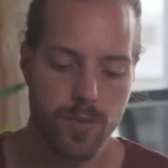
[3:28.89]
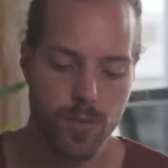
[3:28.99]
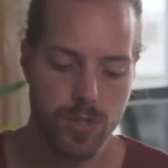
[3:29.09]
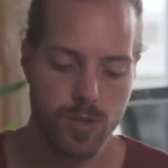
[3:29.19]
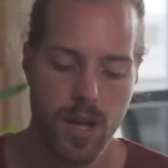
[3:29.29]

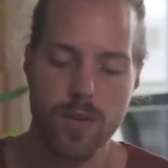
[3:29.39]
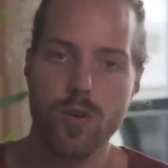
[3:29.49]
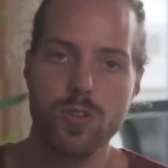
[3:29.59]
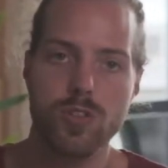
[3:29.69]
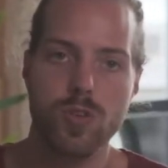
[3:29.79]
which you have
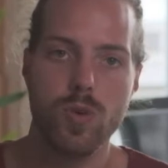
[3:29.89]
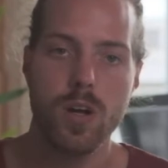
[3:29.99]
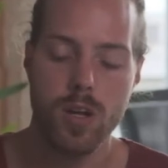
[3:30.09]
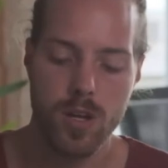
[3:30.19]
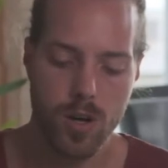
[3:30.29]
also
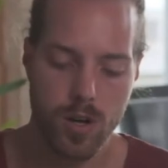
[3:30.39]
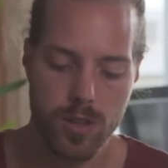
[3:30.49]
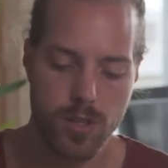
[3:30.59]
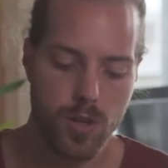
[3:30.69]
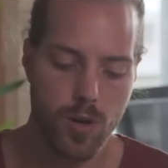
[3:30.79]
on
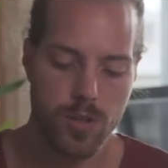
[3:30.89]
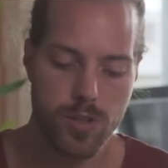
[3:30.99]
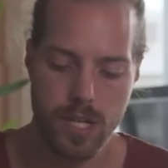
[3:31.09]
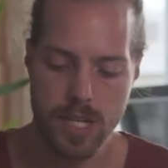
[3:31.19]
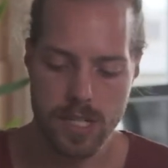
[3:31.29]
the
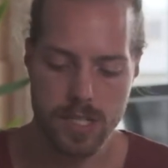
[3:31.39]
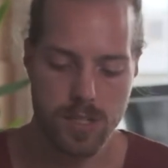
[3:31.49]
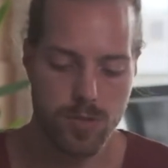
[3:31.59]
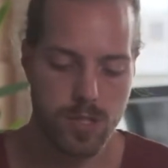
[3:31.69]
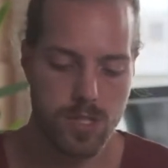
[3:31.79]
other X
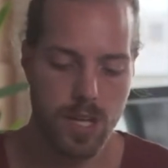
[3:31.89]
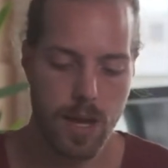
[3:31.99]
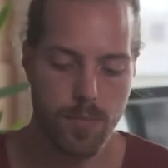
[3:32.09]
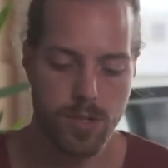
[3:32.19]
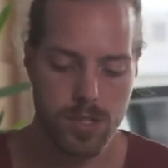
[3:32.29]
series
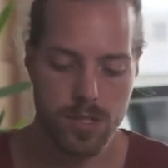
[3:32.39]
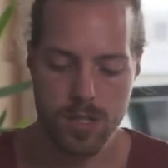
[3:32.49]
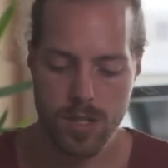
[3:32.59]
cameras.